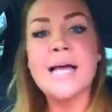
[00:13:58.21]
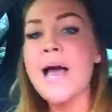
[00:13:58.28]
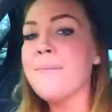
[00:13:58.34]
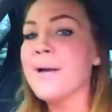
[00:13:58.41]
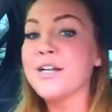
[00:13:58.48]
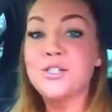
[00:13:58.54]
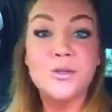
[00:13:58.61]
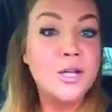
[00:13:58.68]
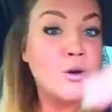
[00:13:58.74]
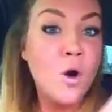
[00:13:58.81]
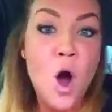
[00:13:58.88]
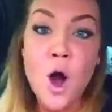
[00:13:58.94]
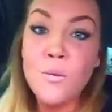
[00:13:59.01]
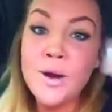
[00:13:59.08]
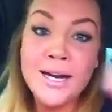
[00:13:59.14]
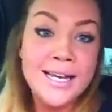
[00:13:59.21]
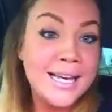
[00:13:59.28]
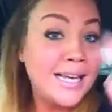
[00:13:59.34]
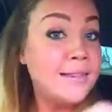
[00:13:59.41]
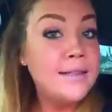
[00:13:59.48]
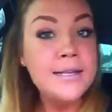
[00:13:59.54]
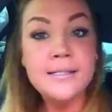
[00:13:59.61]
I bet you they're already
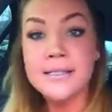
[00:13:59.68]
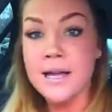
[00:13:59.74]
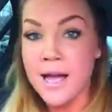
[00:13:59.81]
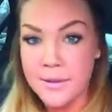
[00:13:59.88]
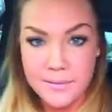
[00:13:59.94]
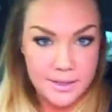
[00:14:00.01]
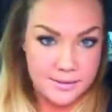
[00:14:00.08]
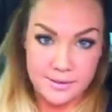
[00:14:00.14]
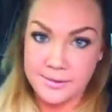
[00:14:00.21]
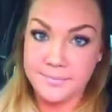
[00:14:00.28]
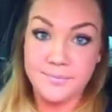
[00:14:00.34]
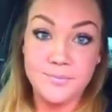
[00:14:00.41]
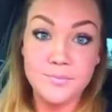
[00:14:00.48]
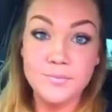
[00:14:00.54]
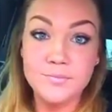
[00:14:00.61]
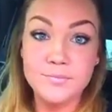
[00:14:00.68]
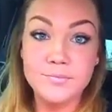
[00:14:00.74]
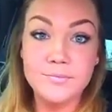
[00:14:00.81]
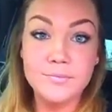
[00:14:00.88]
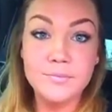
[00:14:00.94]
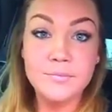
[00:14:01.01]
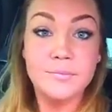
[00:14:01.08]
in these comments.
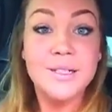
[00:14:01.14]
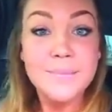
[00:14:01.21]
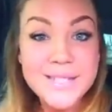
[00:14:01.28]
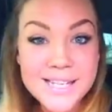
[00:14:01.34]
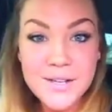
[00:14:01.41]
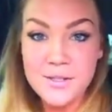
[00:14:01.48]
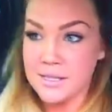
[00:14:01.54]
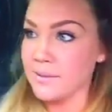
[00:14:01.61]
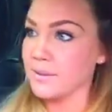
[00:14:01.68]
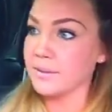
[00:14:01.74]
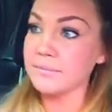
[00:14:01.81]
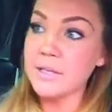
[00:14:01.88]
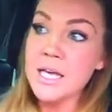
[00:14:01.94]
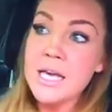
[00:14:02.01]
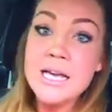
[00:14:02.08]
But let me tell you something.